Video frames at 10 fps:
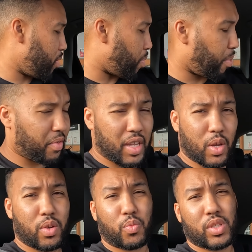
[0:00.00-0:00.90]
probably
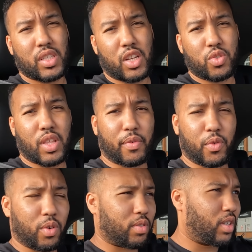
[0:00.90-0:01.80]
thinking what's he gonna use that
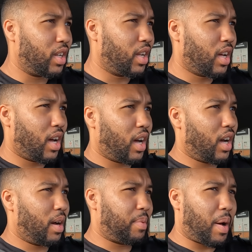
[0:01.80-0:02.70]
for
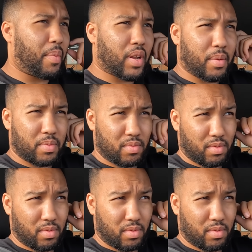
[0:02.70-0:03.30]
um i'm gonna